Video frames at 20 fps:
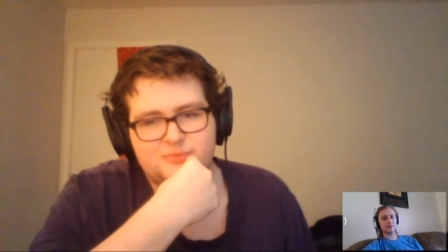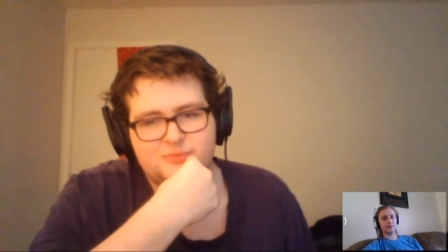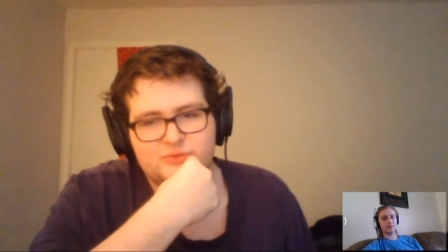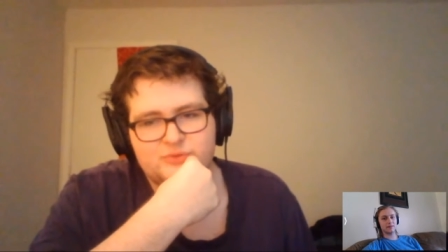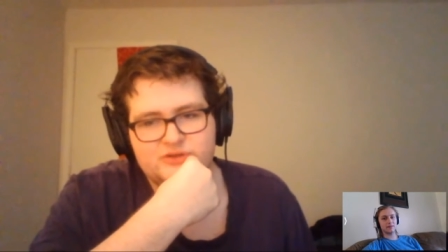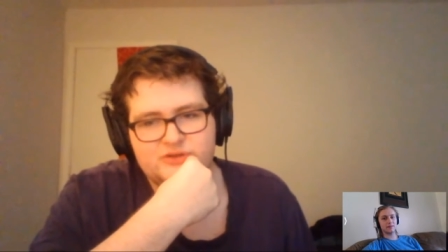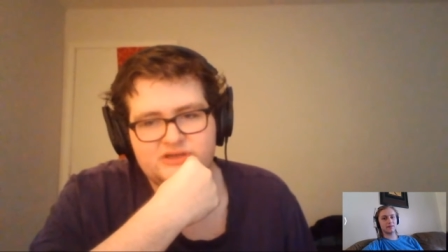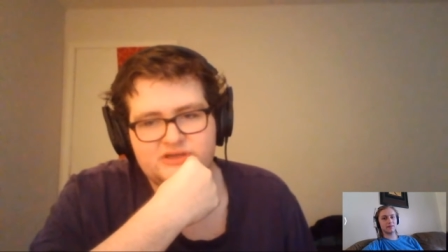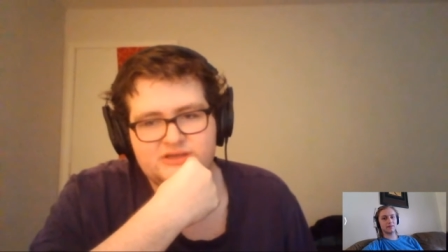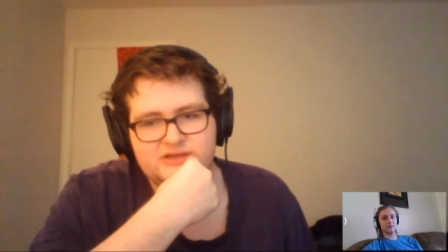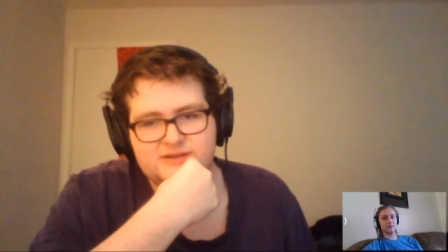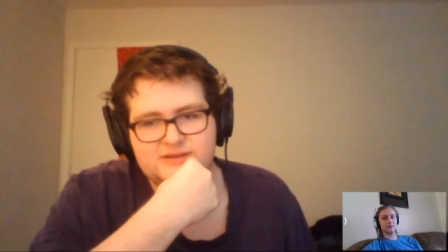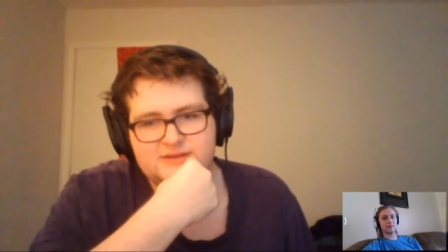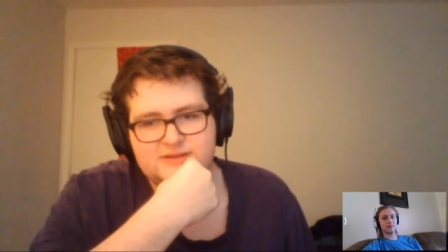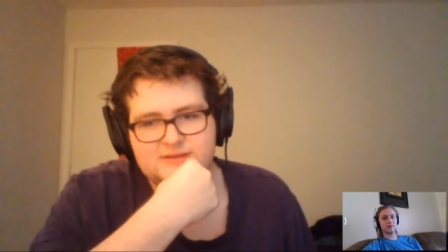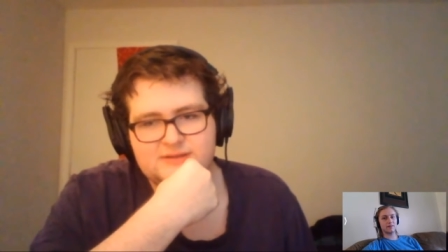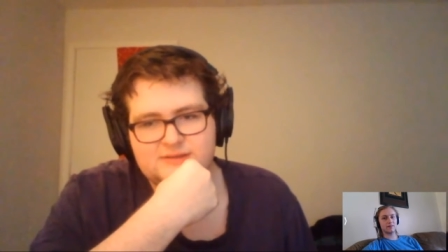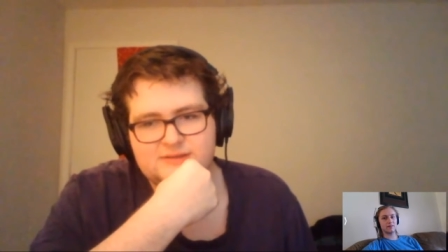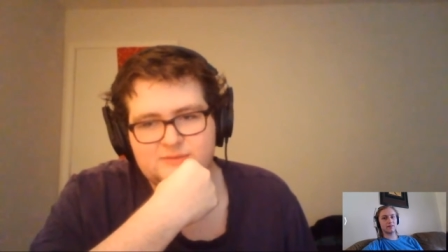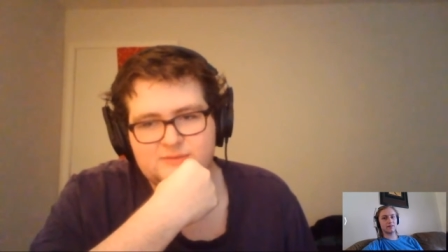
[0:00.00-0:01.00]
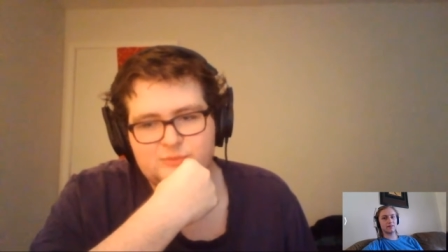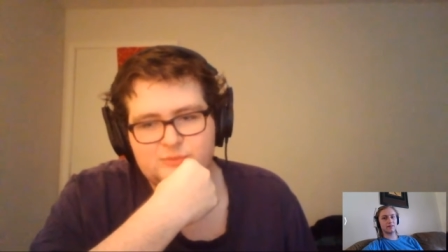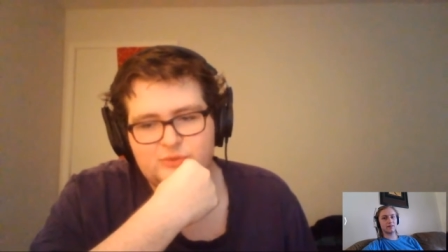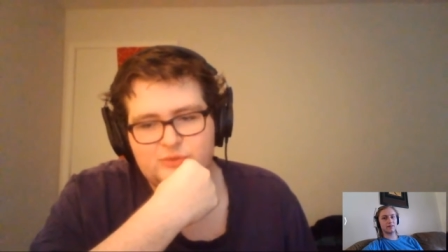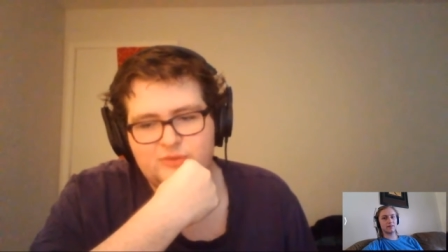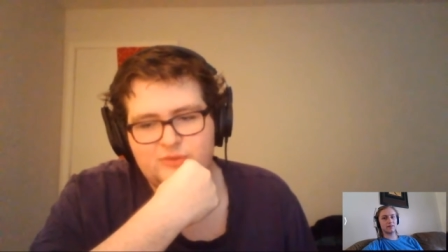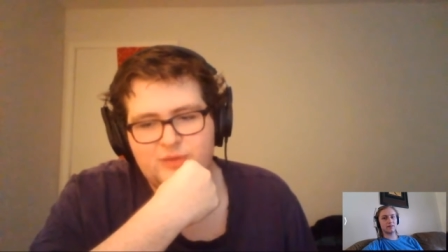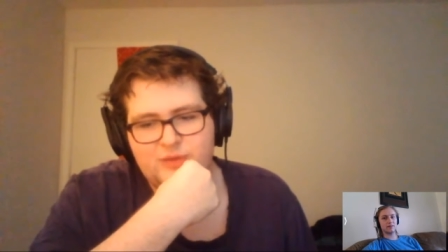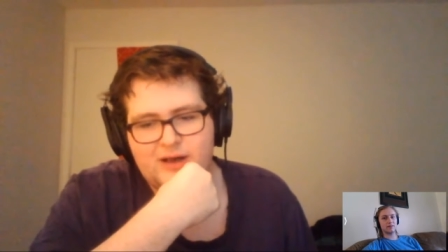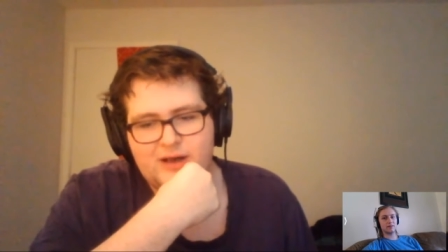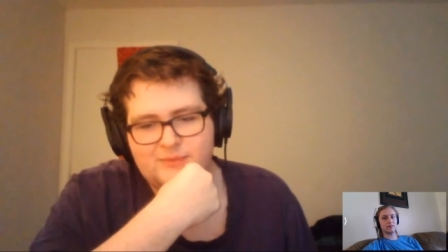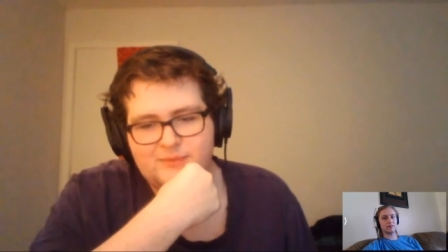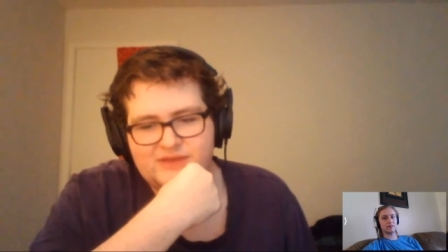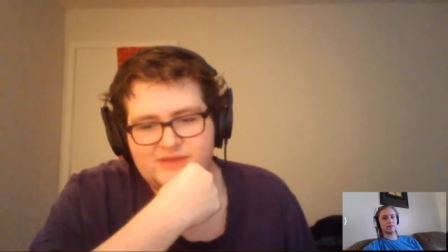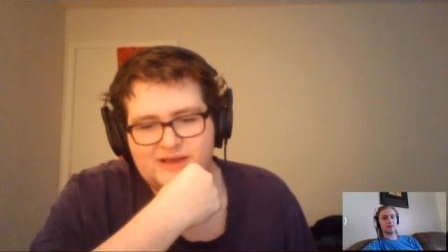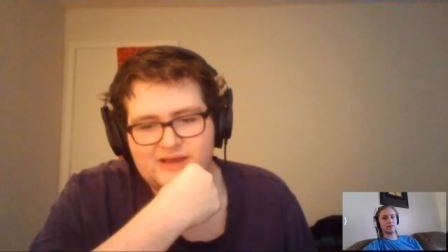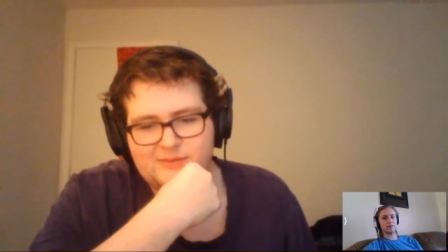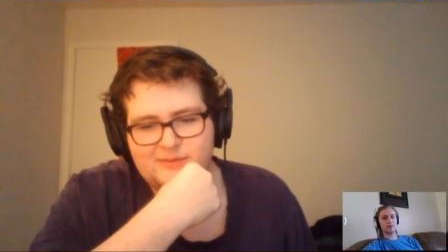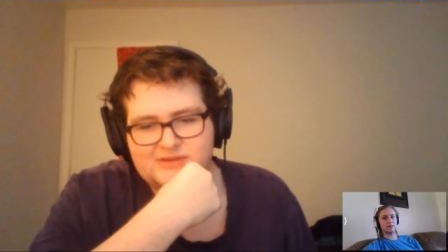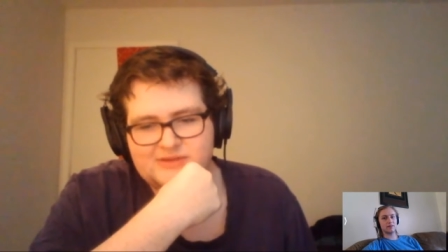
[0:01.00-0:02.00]
pre pop
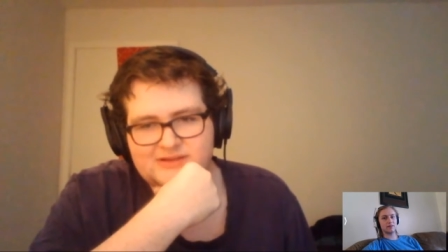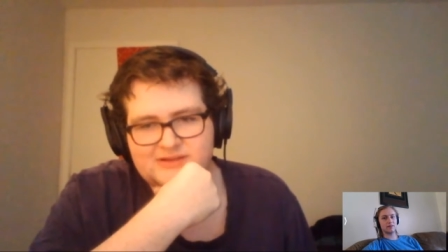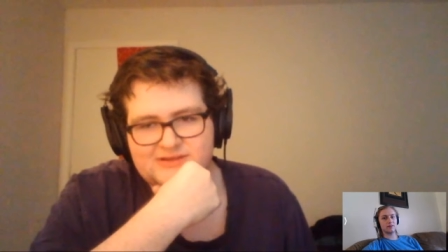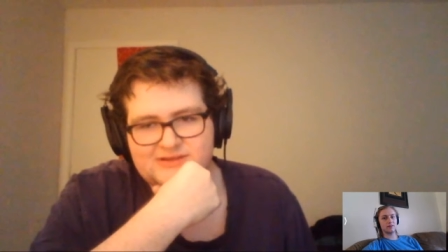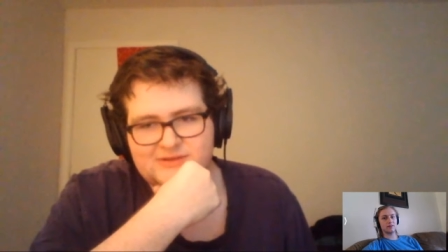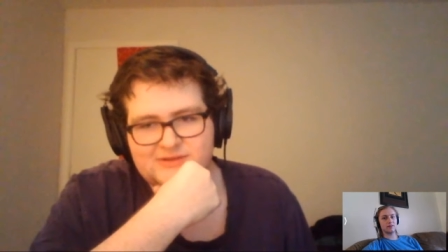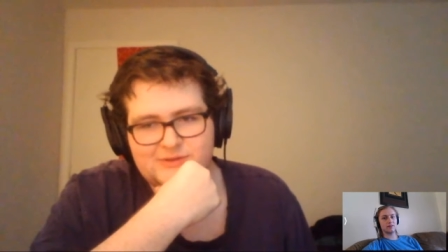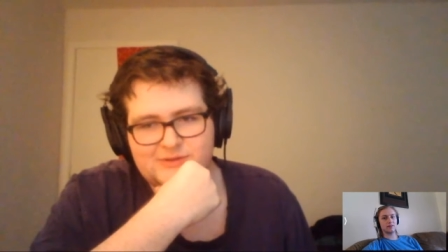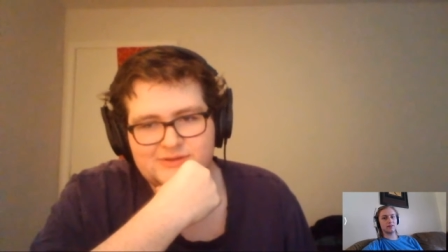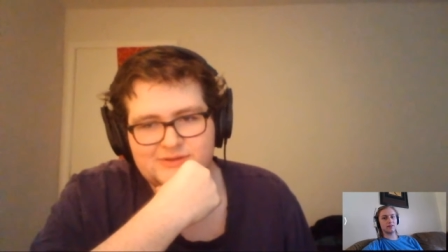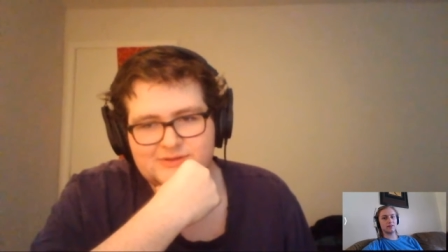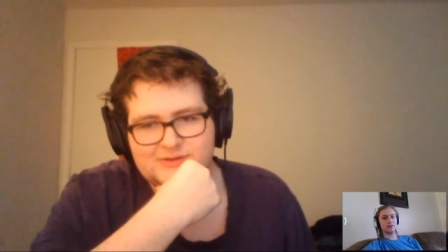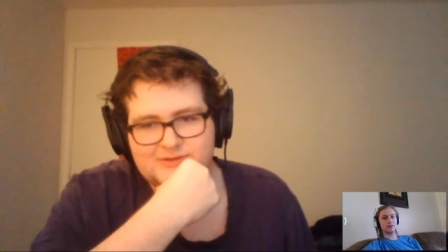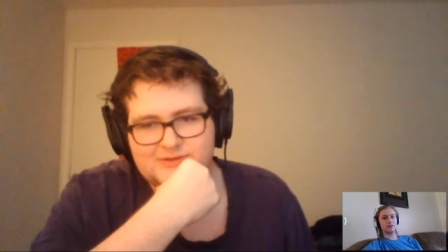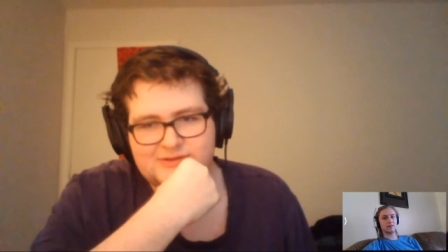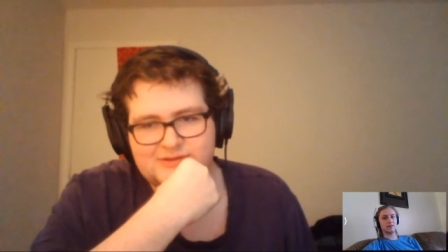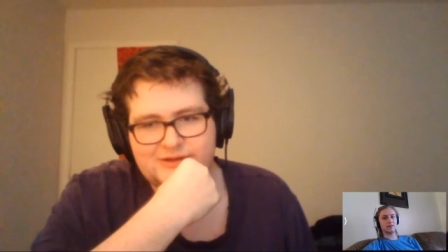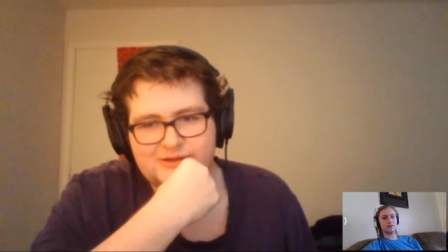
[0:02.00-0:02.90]
tabs on sodas.